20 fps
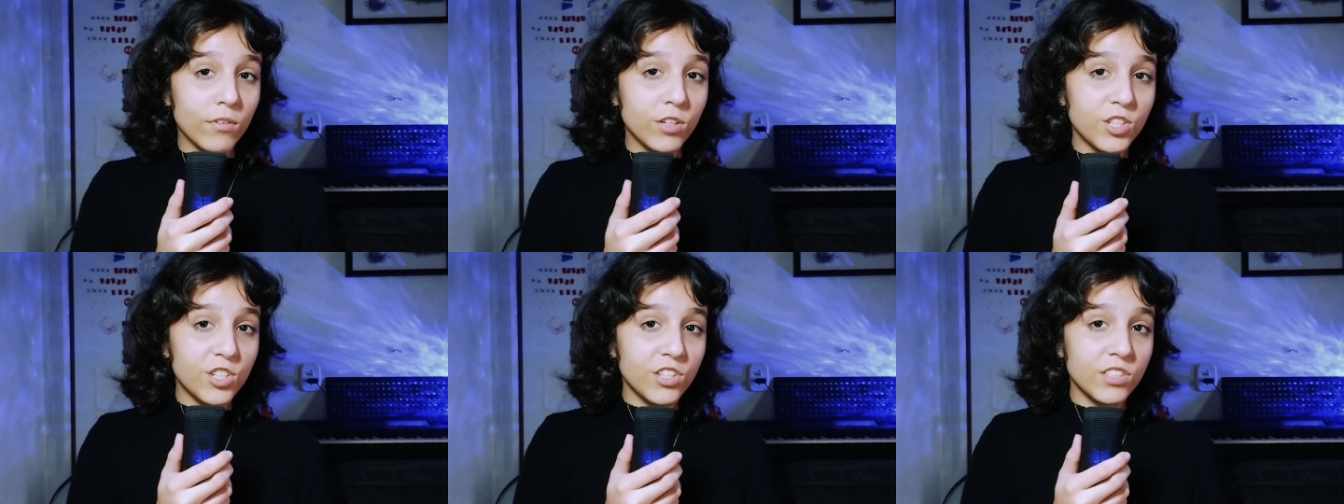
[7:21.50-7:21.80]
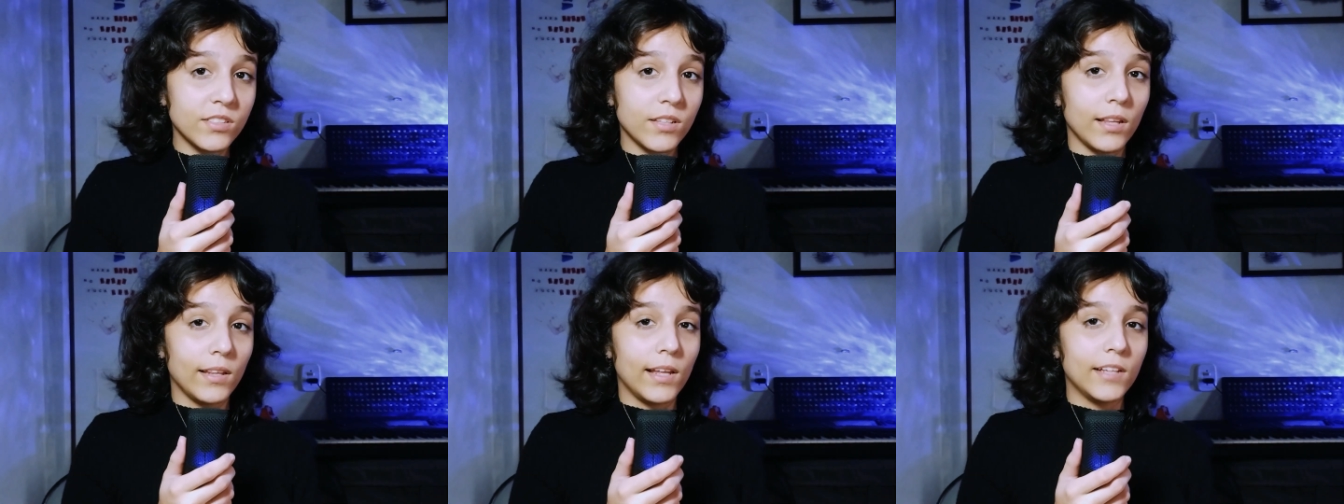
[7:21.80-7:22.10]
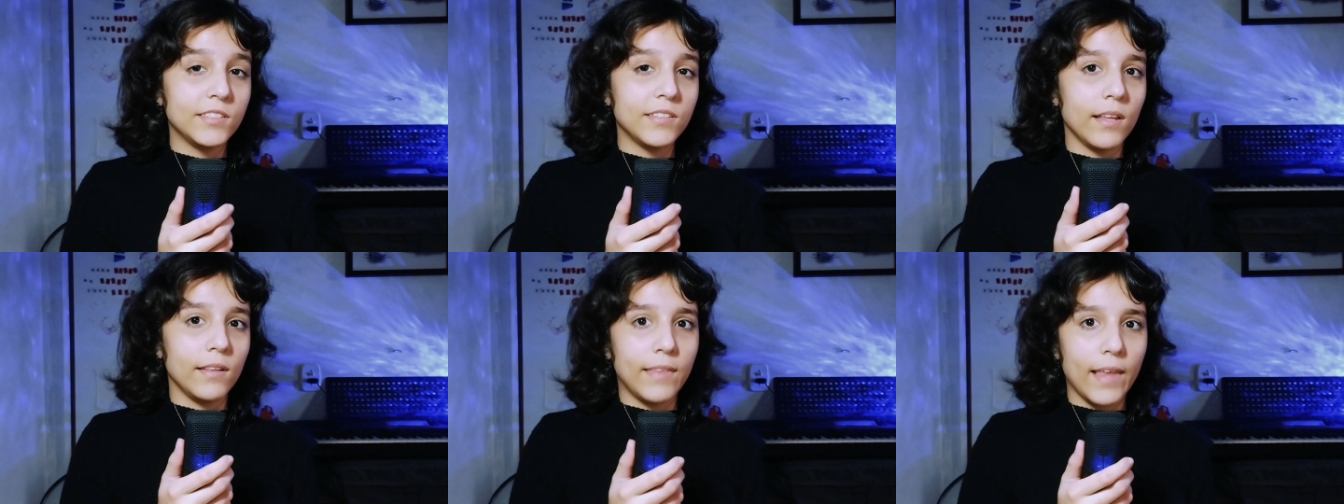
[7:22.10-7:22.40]
Marriages that
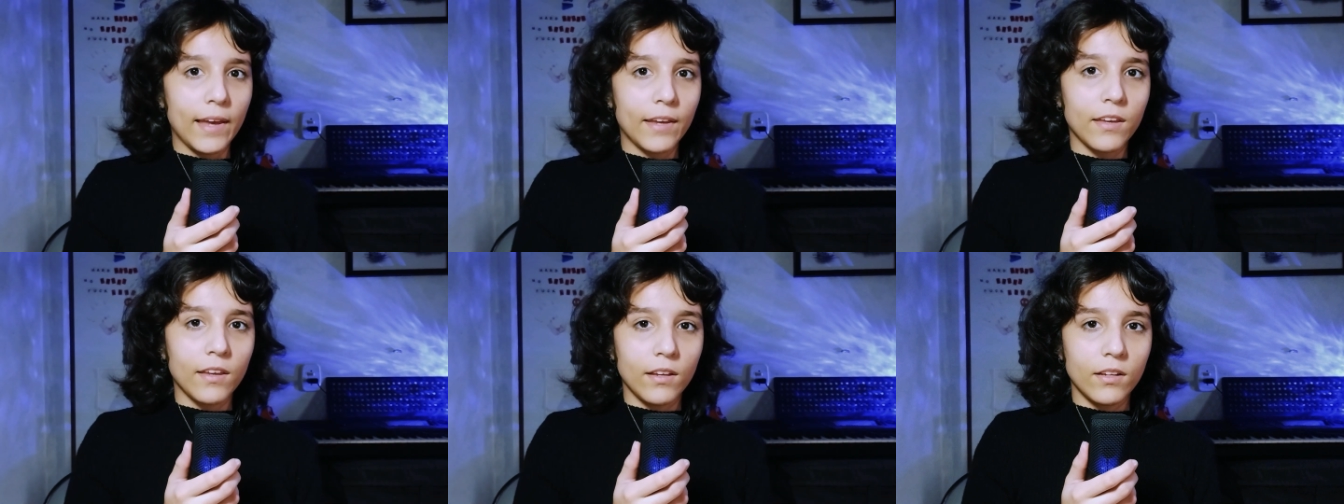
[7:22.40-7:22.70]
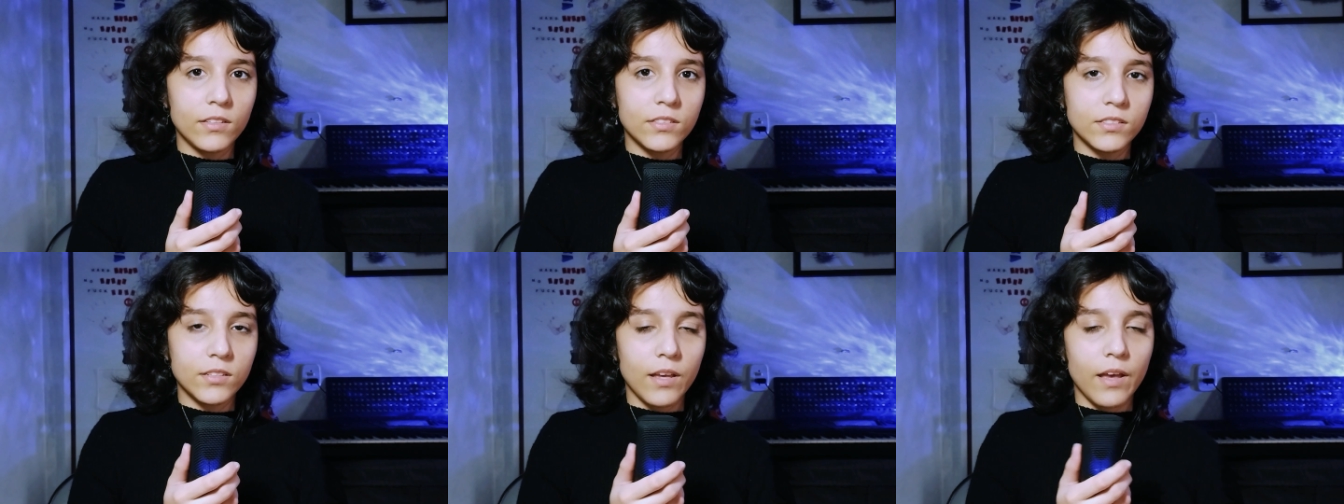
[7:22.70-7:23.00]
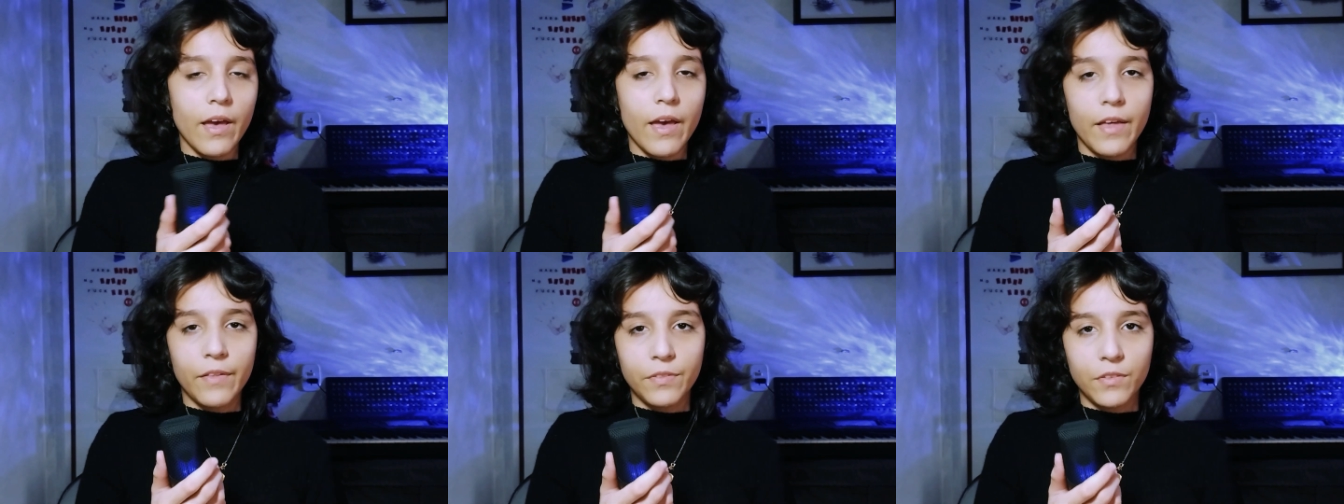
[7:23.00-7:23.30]
lasted
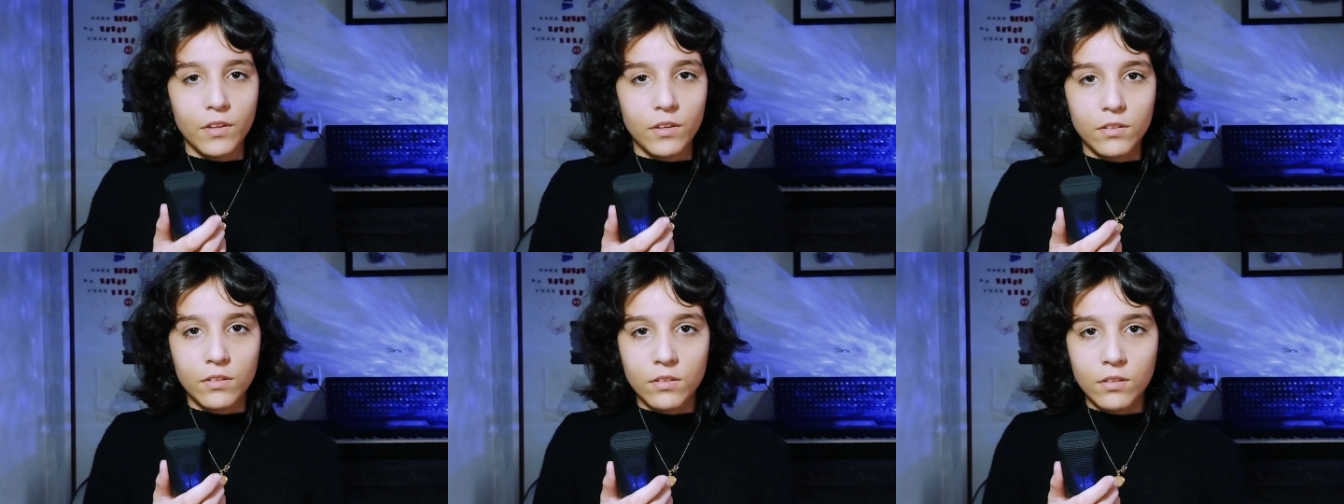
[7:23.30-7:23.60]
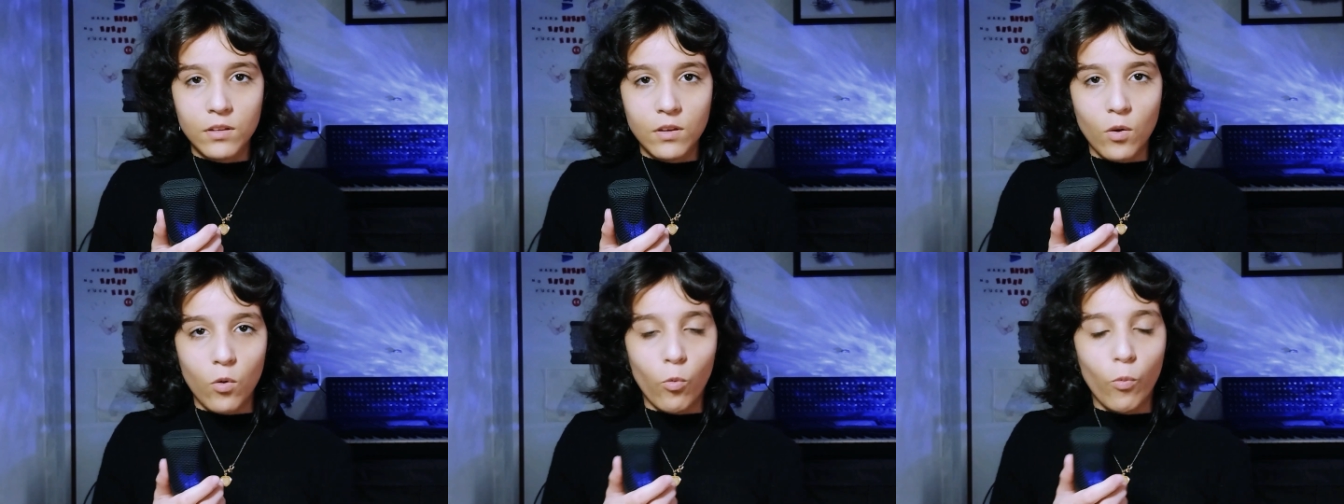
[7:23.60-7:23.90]
decades ended.